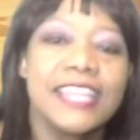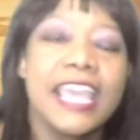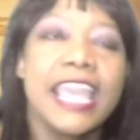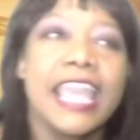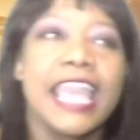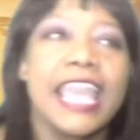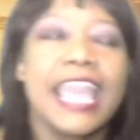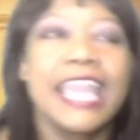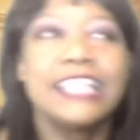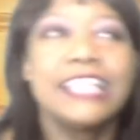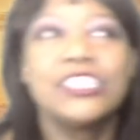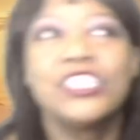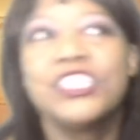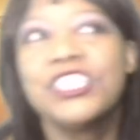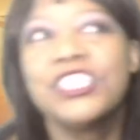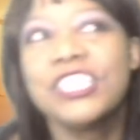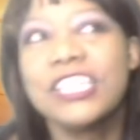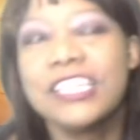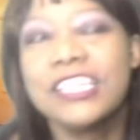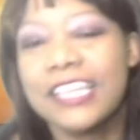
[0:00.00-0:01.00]
and
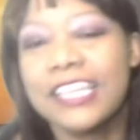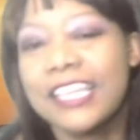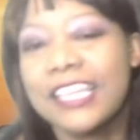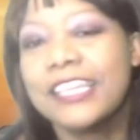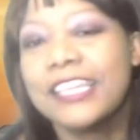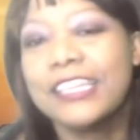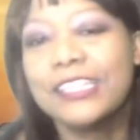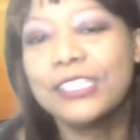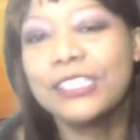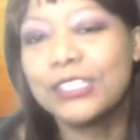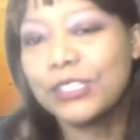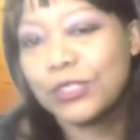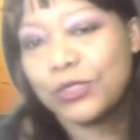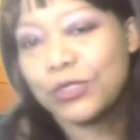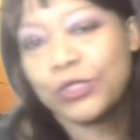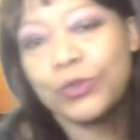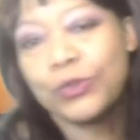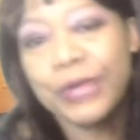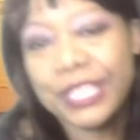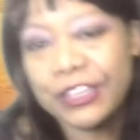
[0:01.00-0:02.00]
she is
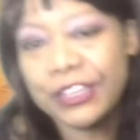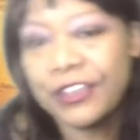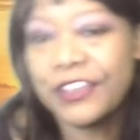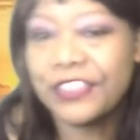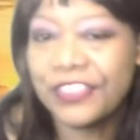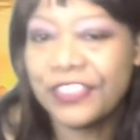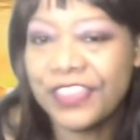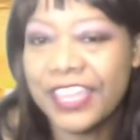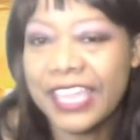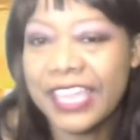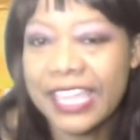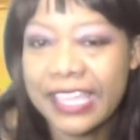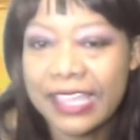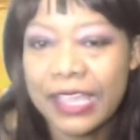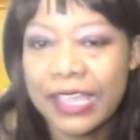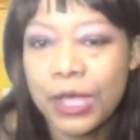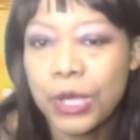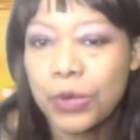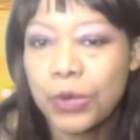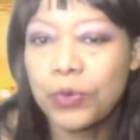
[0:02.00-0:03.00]
doing her thing
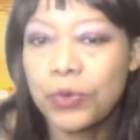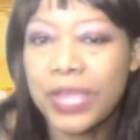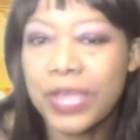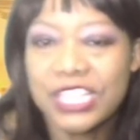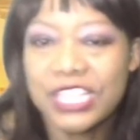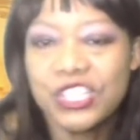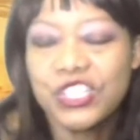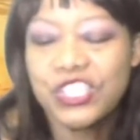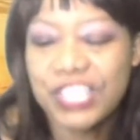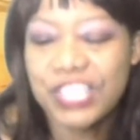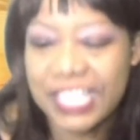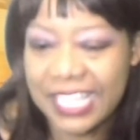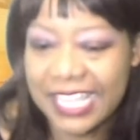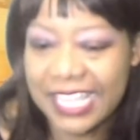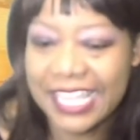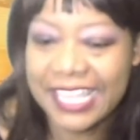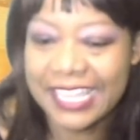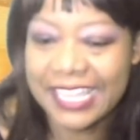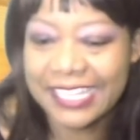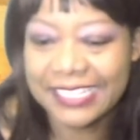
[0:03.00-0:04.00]
where she
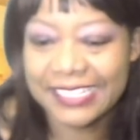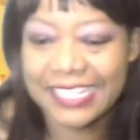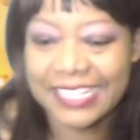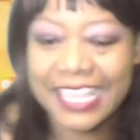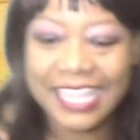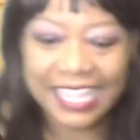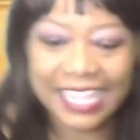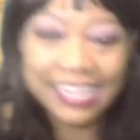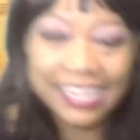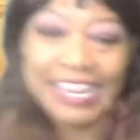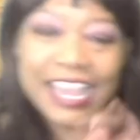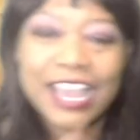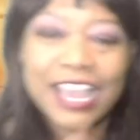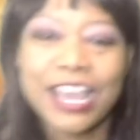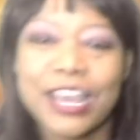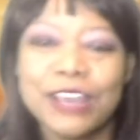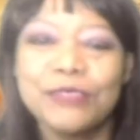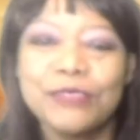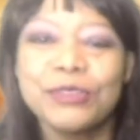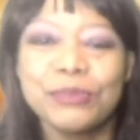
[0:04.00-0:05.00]
is. And
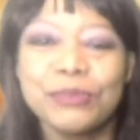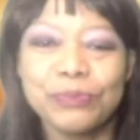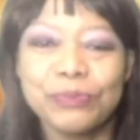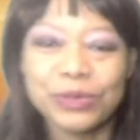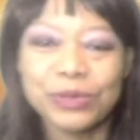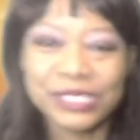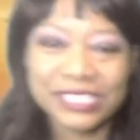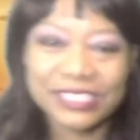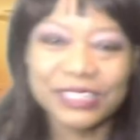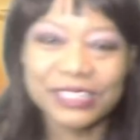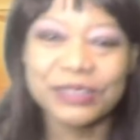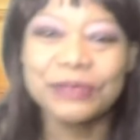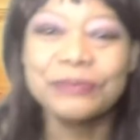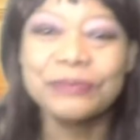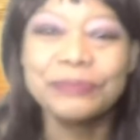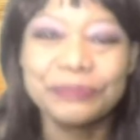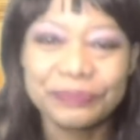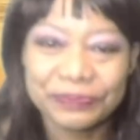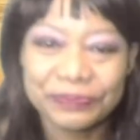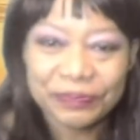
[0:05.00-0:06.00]
now we put
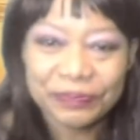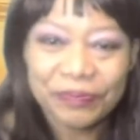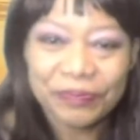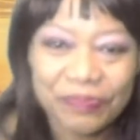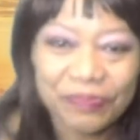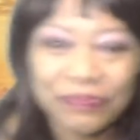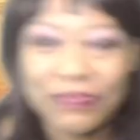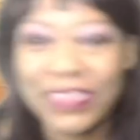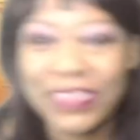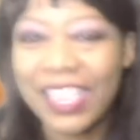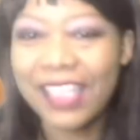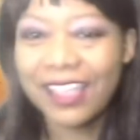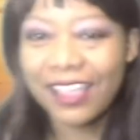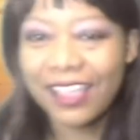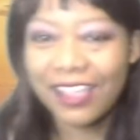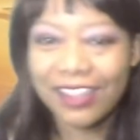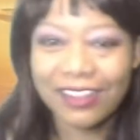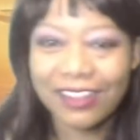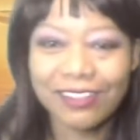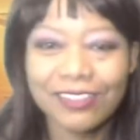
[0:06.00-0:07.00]
them
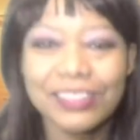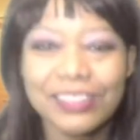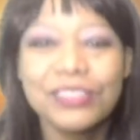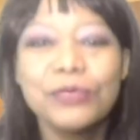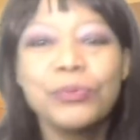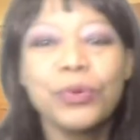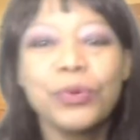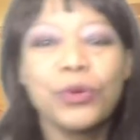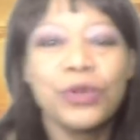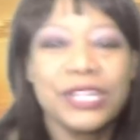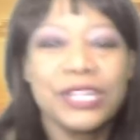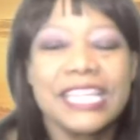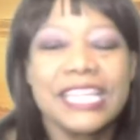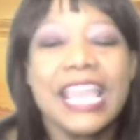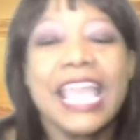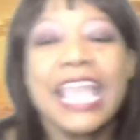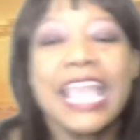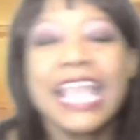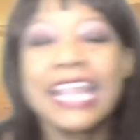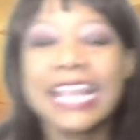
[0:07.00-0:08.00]
on the board,
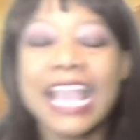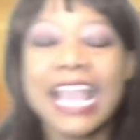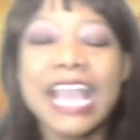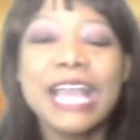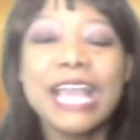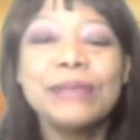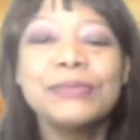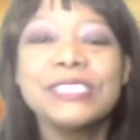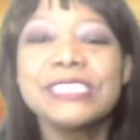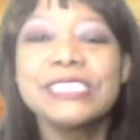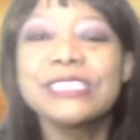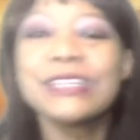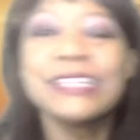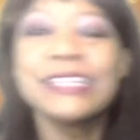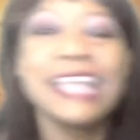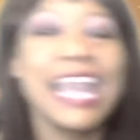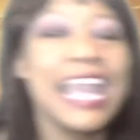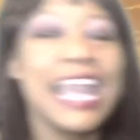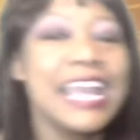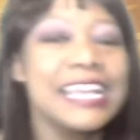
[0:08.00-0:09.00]
and I'm just
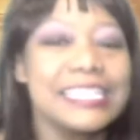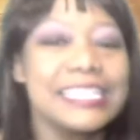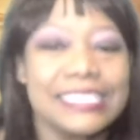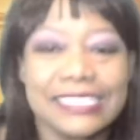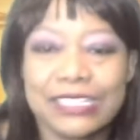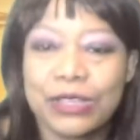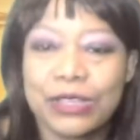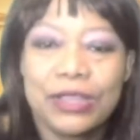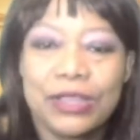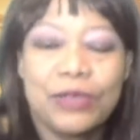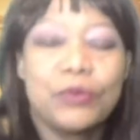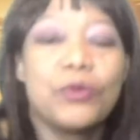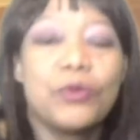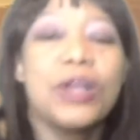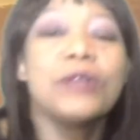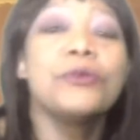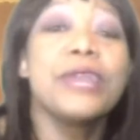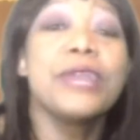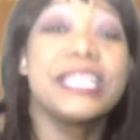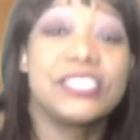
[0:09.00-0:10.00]
gonna ask
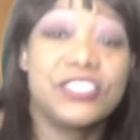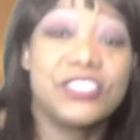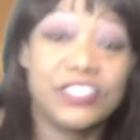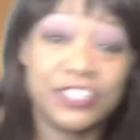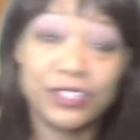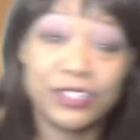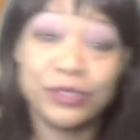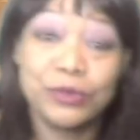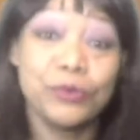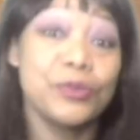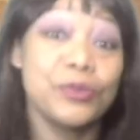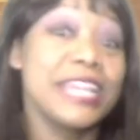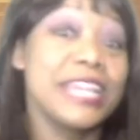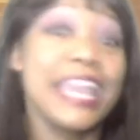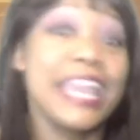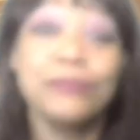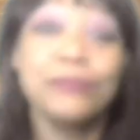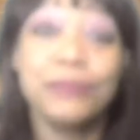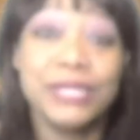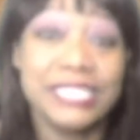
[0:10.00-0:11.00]
one question: what
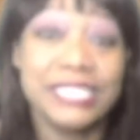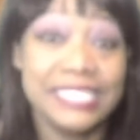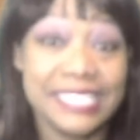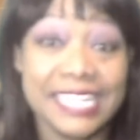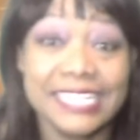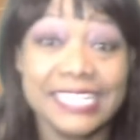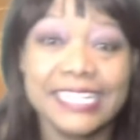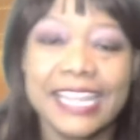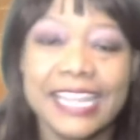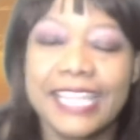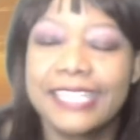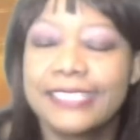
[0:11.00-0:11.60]
happened that night?